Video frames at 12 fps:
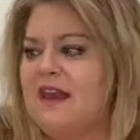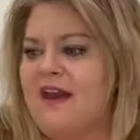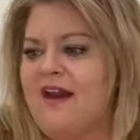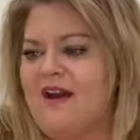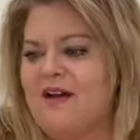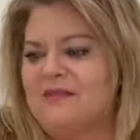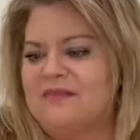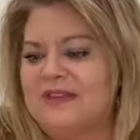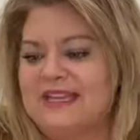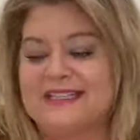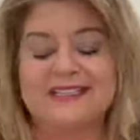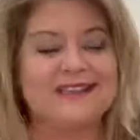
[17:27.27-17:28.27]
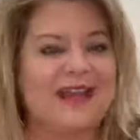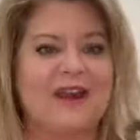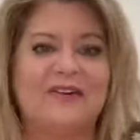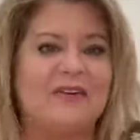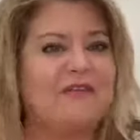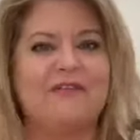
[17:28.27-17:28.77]
um, I
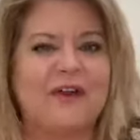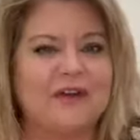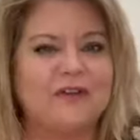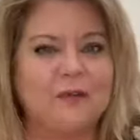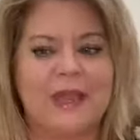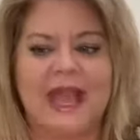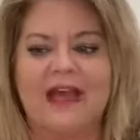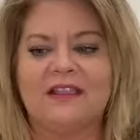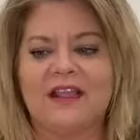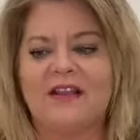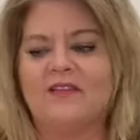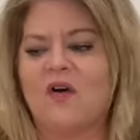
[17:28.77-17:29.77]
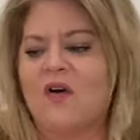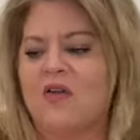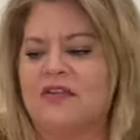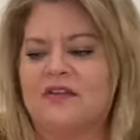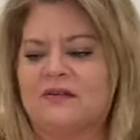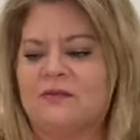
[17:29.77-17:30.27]
don't know, fun for me. I love all
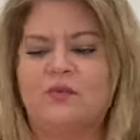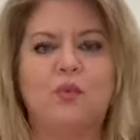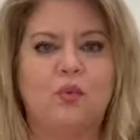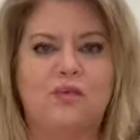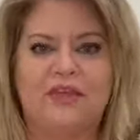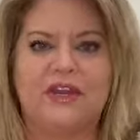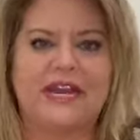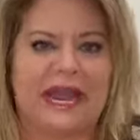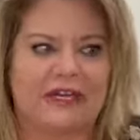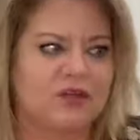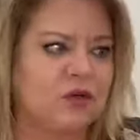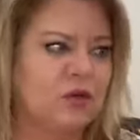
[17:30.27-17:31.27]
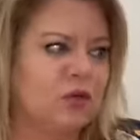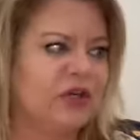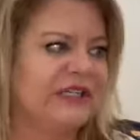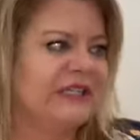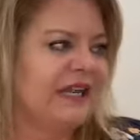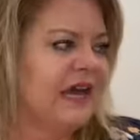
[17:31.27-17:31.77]
the the natural
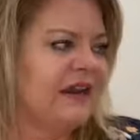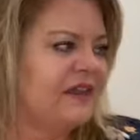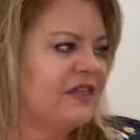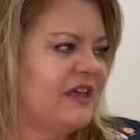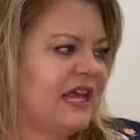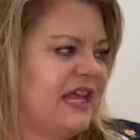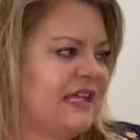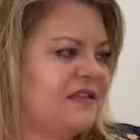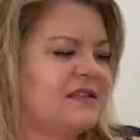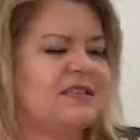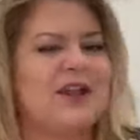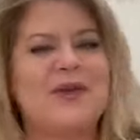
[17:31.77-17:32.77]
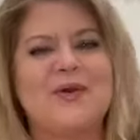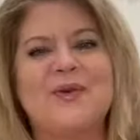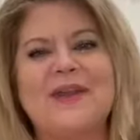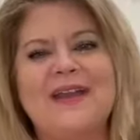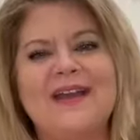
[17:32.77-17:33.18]
wood kind of things. So.